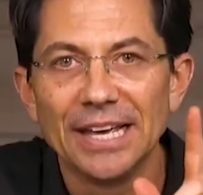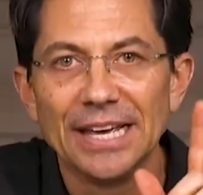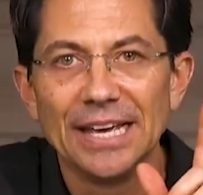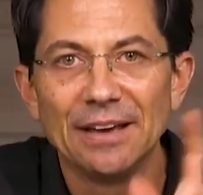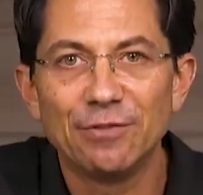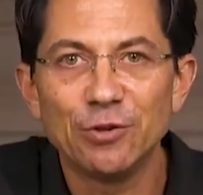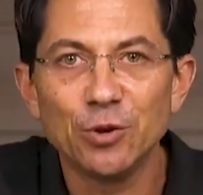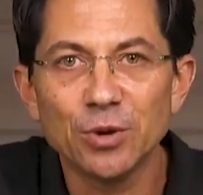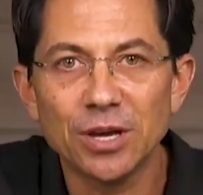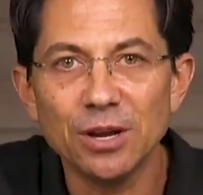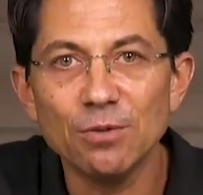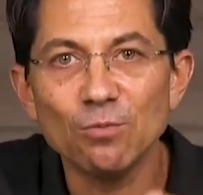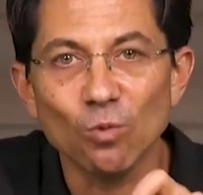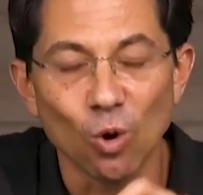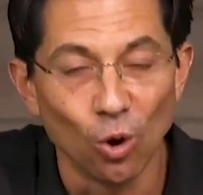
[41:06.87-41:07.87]
If you get
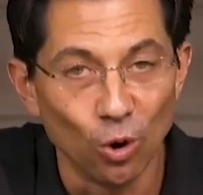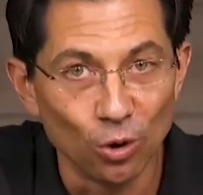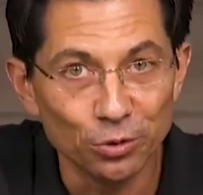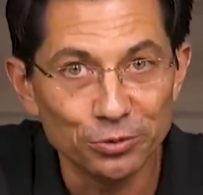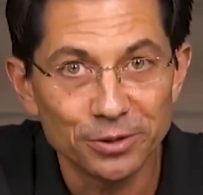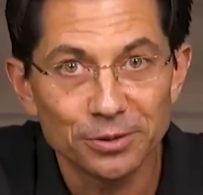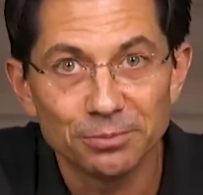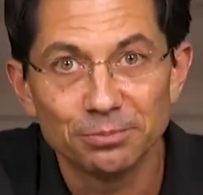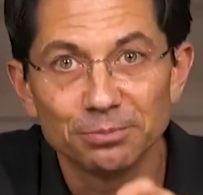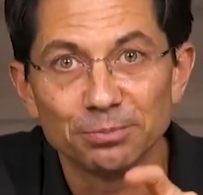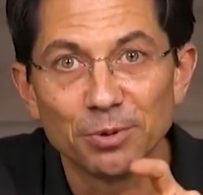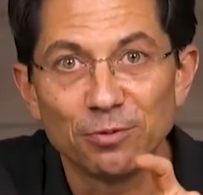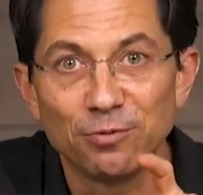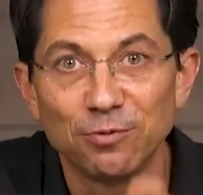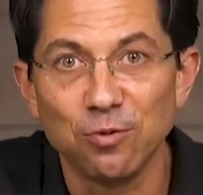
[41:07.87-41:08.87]
enrolled
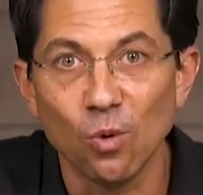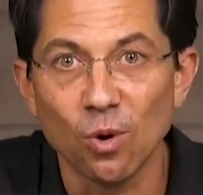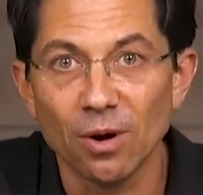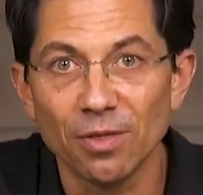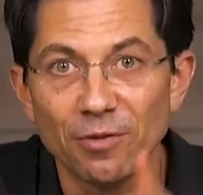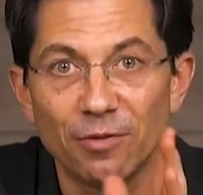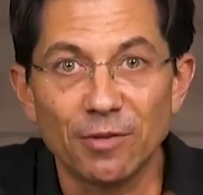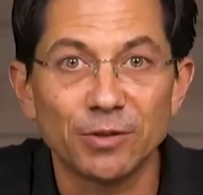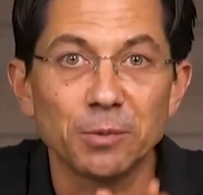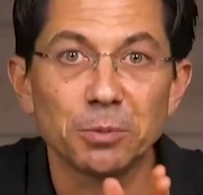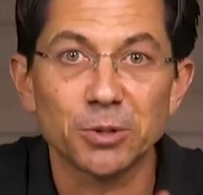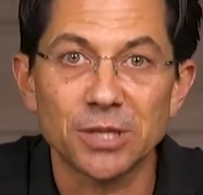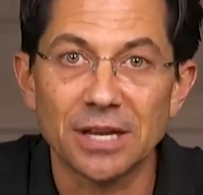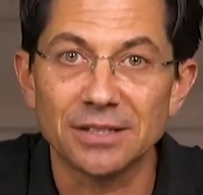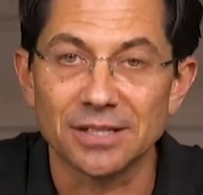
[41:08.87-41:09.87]
before the
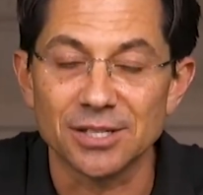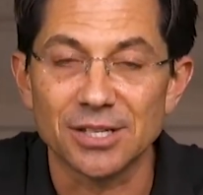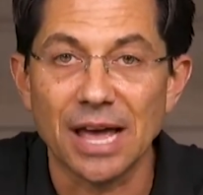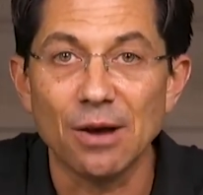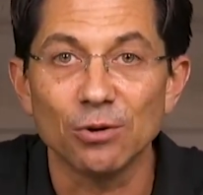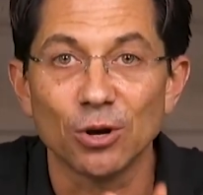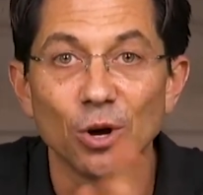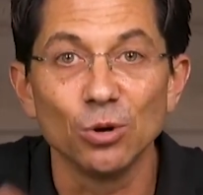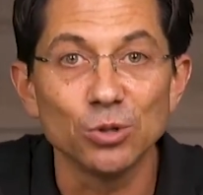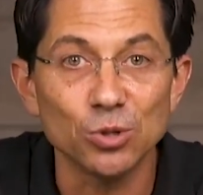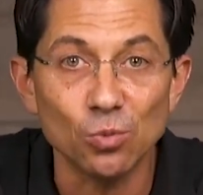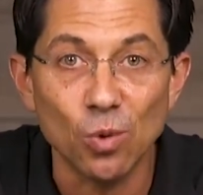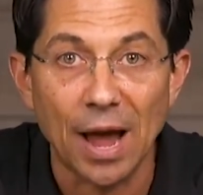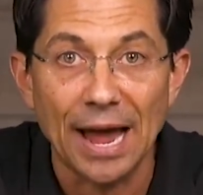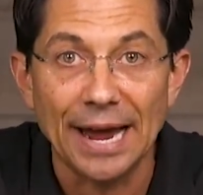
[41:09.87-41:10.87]
50% discount goes
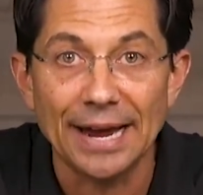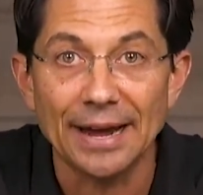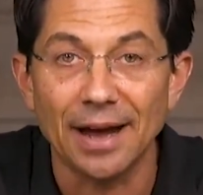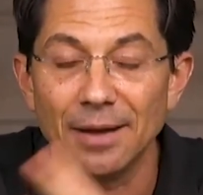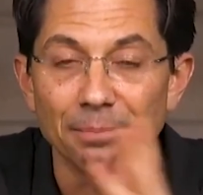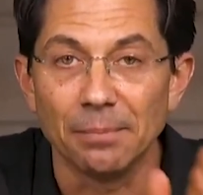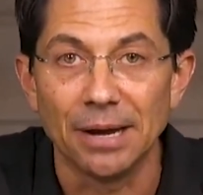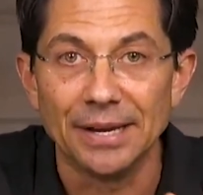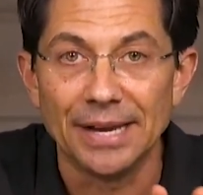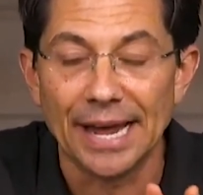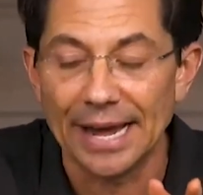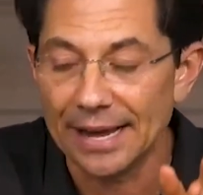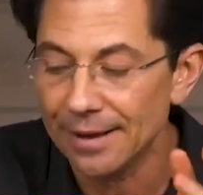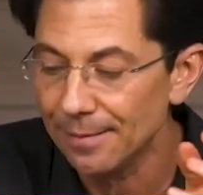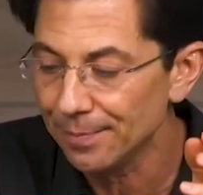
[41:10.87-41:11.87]
away on
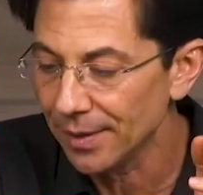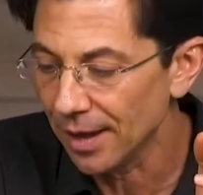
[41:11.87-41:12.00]
Monday,